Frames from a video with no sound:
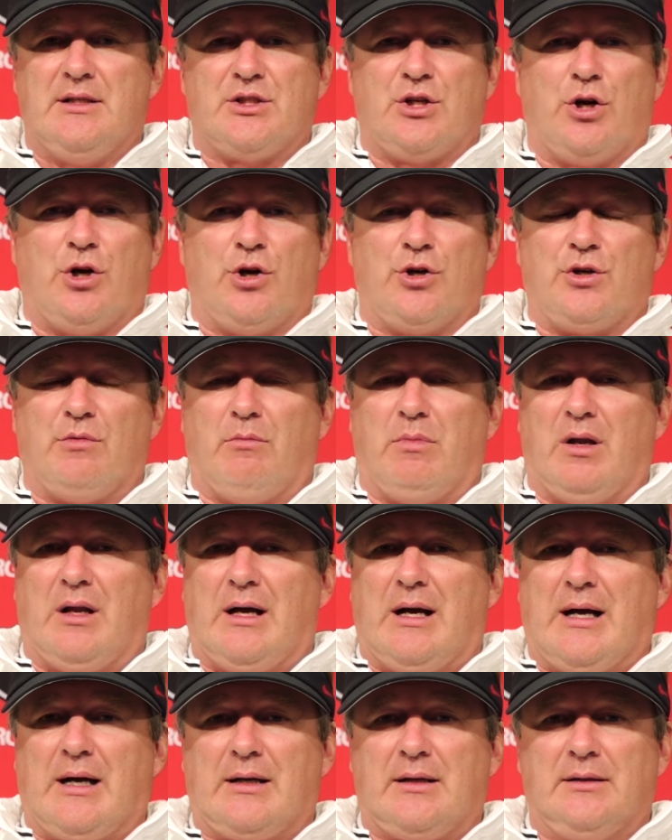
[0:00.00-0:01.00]
It's hard to
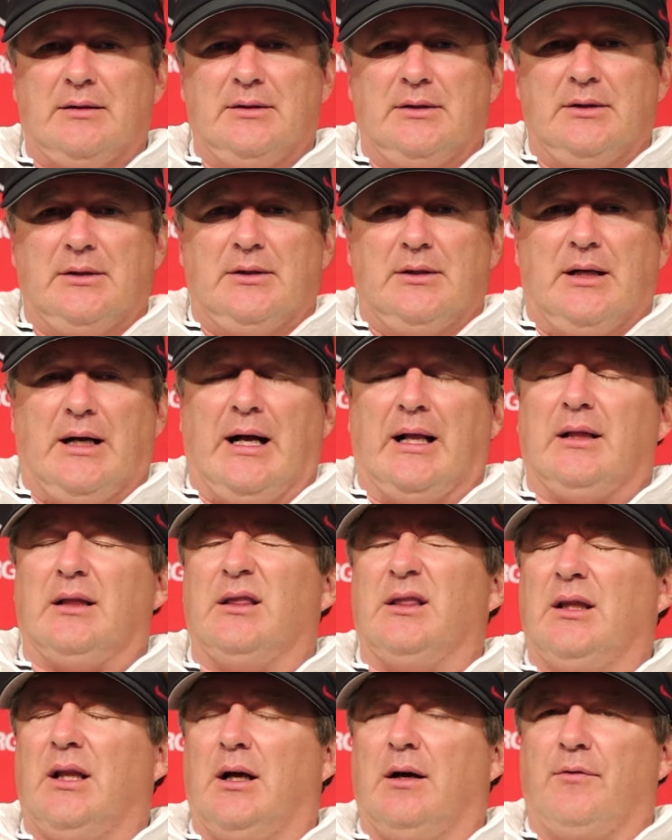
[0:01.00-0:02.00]
block. I
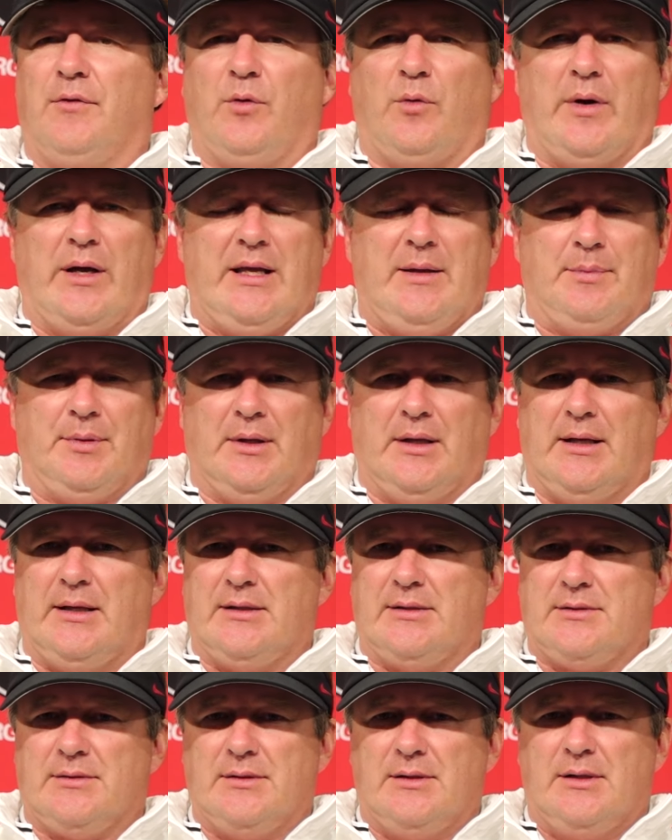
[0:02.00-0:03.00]
love the way he
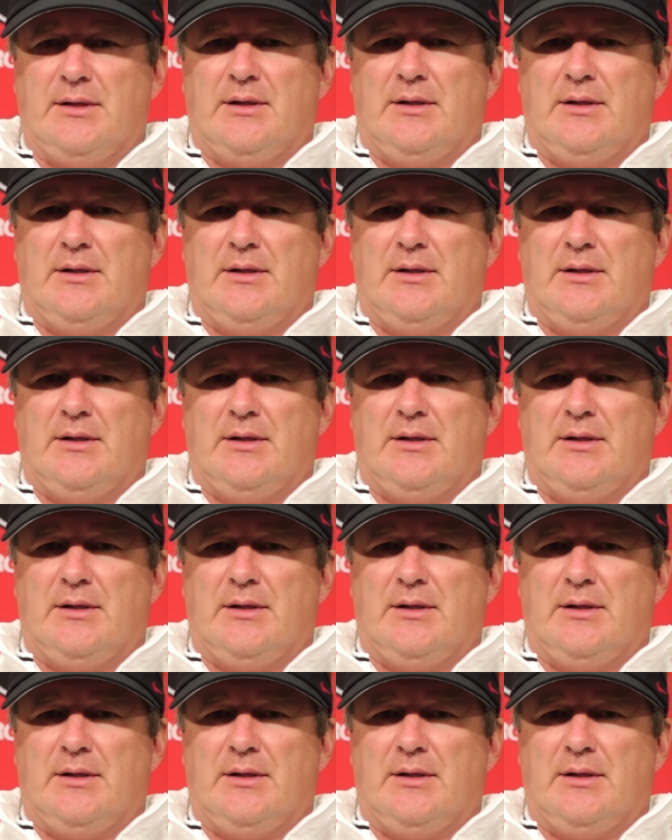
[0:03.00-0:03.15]
plays.